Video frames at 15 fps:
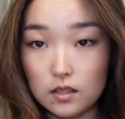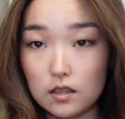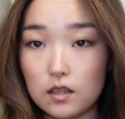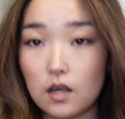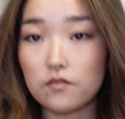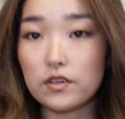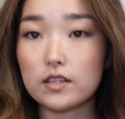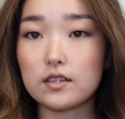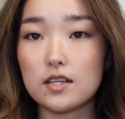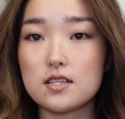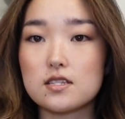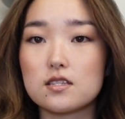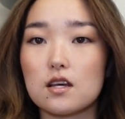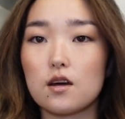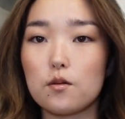Loving
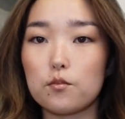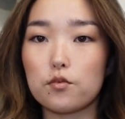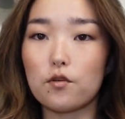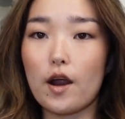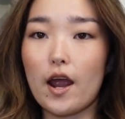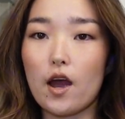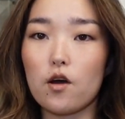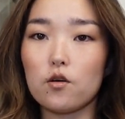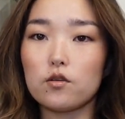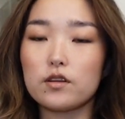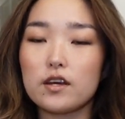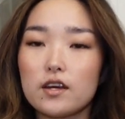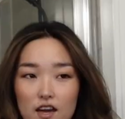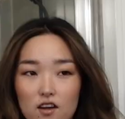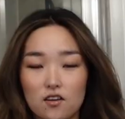this
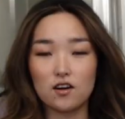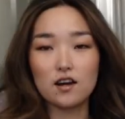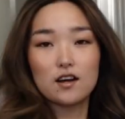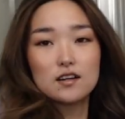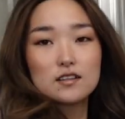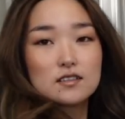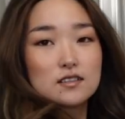brown era